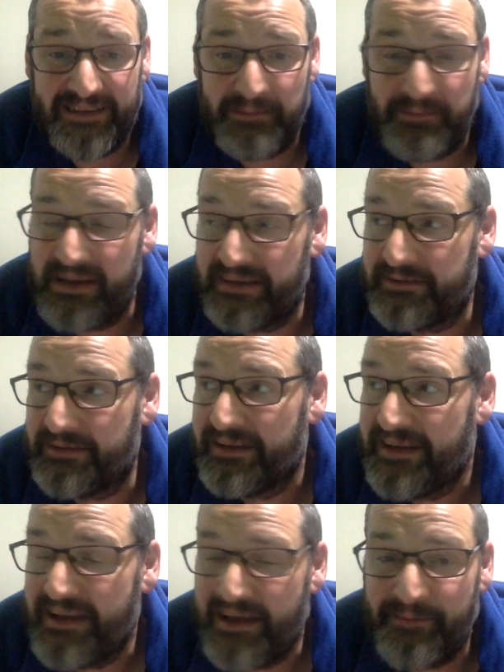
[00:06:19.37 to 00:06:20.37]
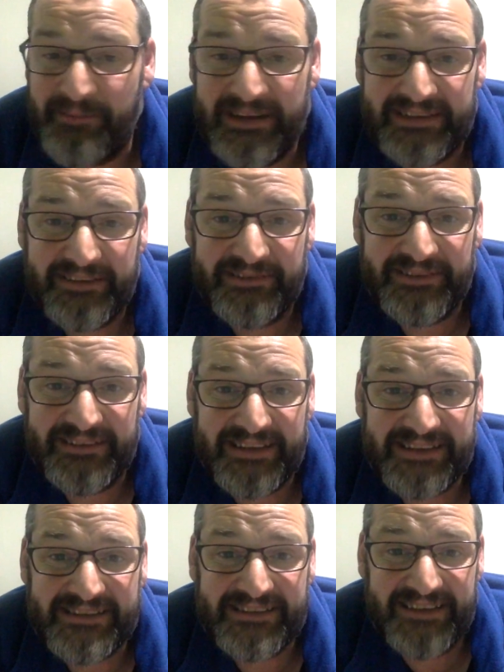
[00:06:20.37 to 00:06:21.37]
I might have to
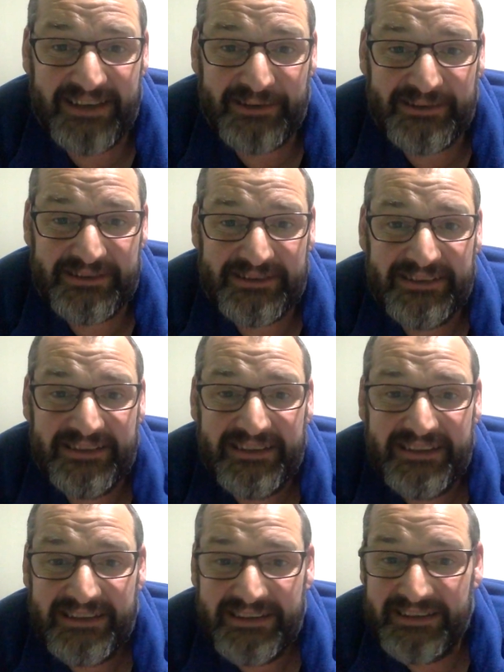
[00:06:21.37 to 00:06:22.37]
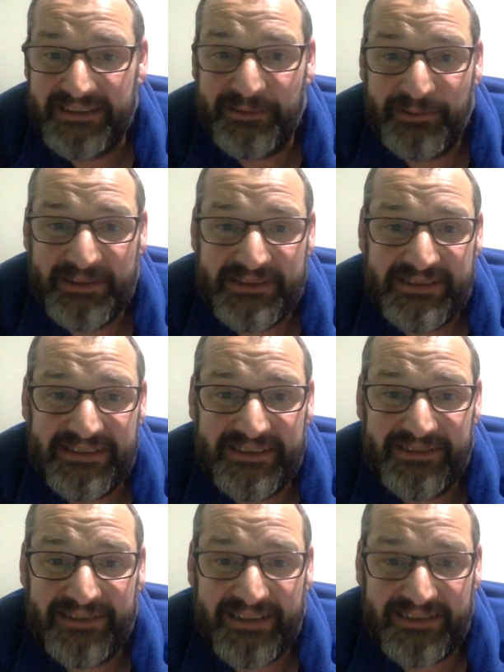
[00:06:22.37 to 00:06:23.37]
test it out in the wind, see
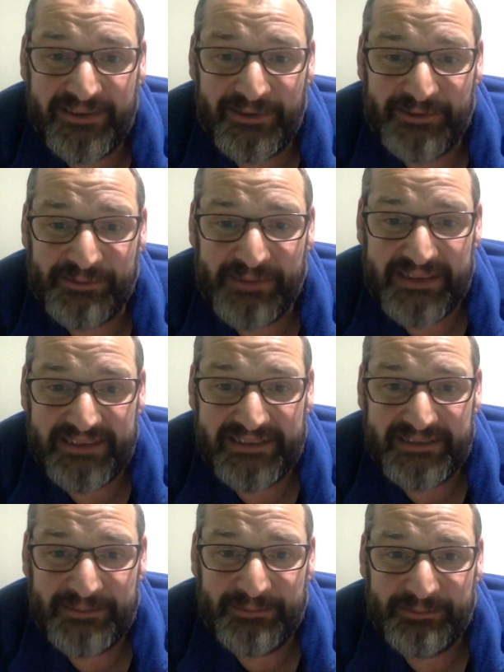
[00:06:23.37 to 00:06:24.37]
if that goes better.